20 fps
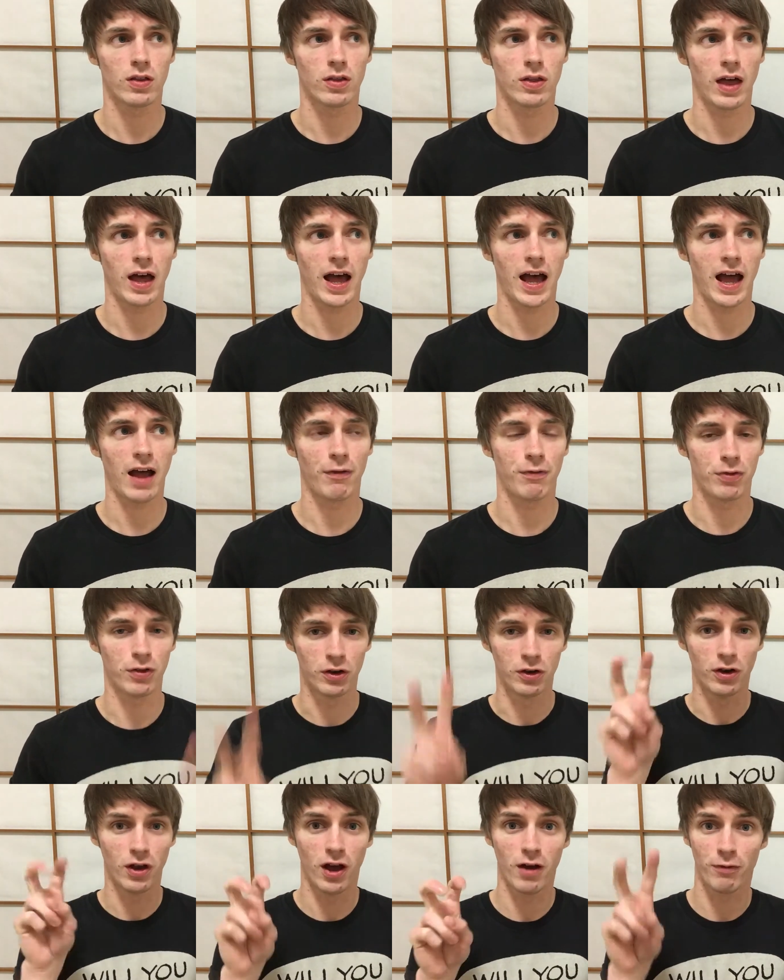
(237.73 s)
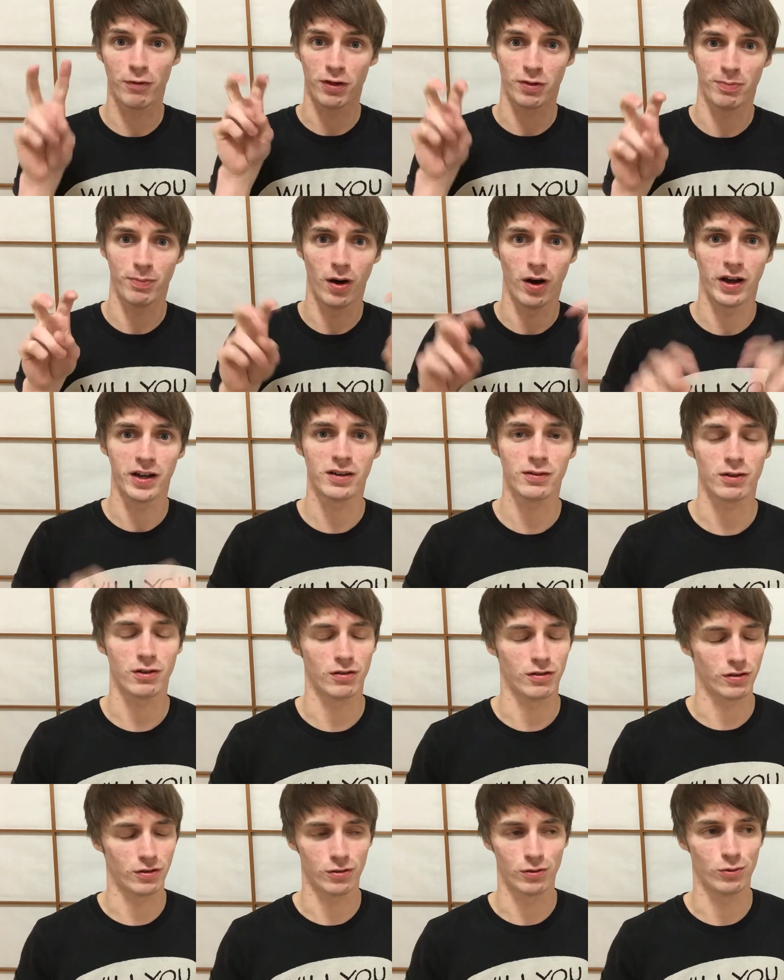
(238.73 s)
that have the nervous mind,
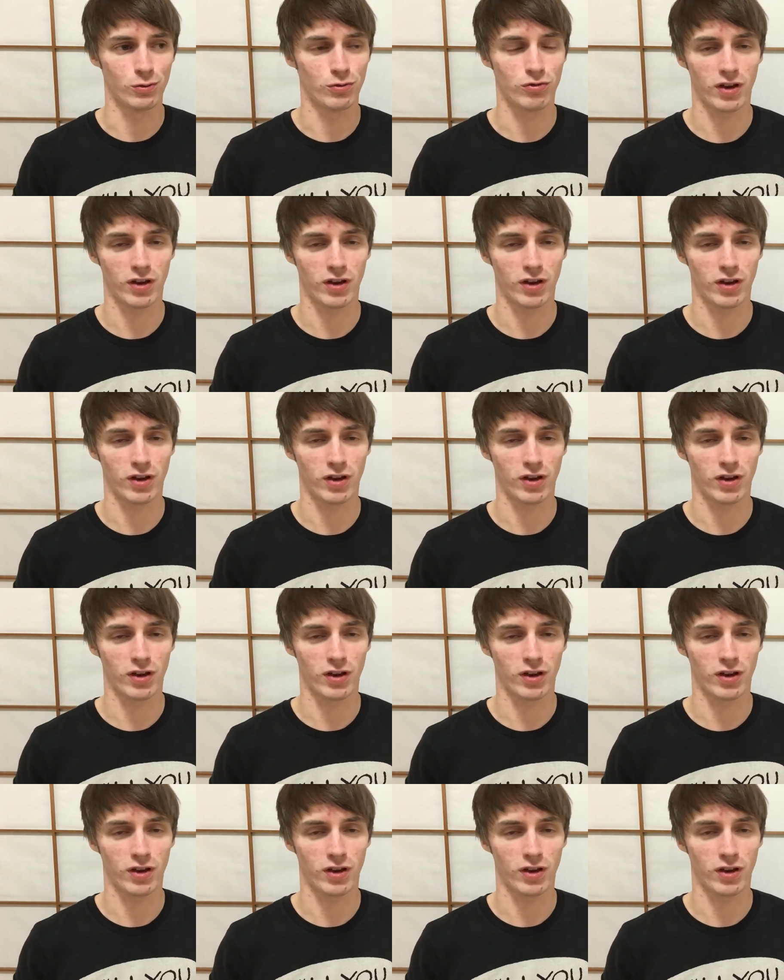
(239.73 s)
because Google